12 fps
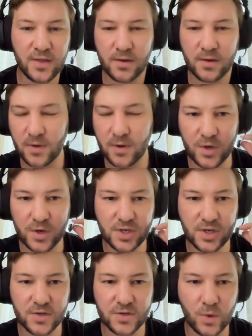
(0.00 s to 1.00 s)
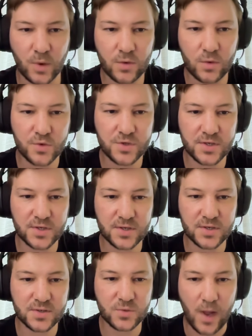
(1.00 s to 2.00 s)
The question is what
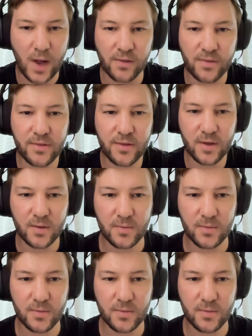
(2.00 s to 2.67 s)
causes wealth.